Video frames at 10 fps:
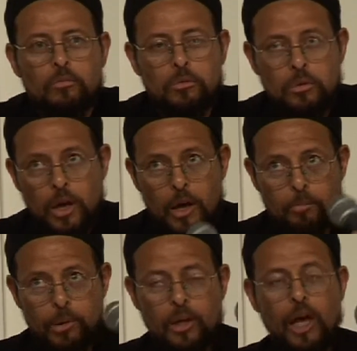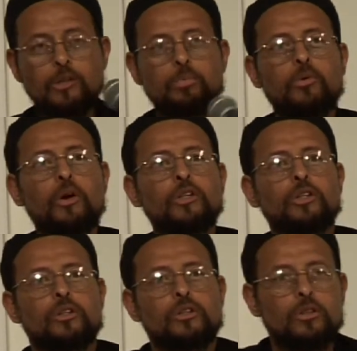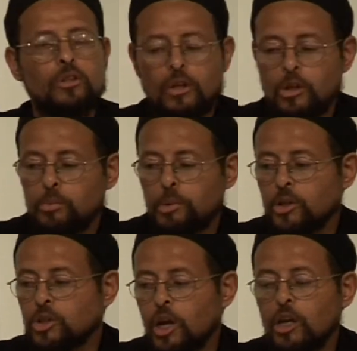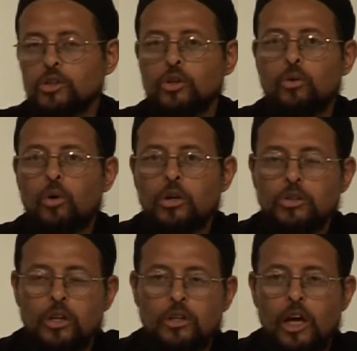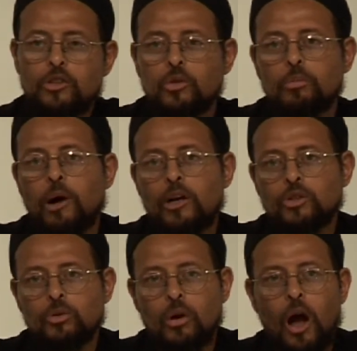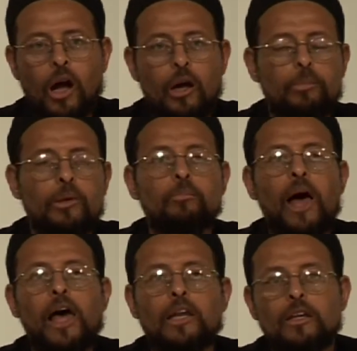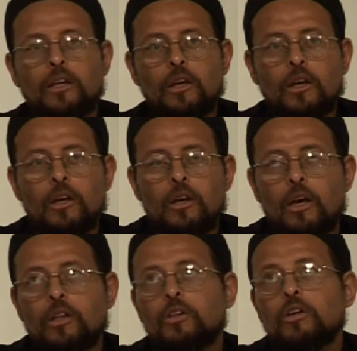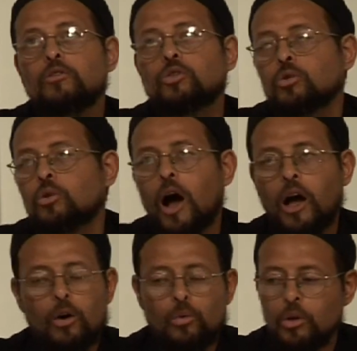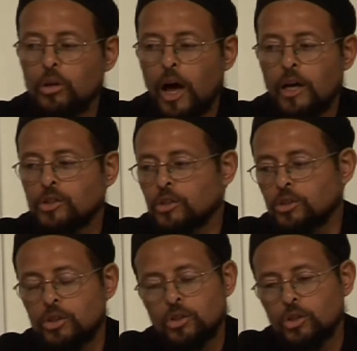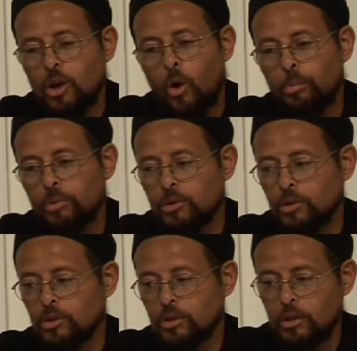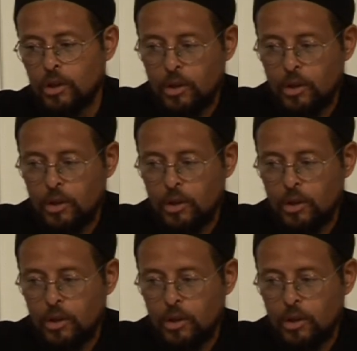He had big aspirations. He's being chased across the desert by Suraqa bin Malik. And then Suraqa realizes this is hopeless. His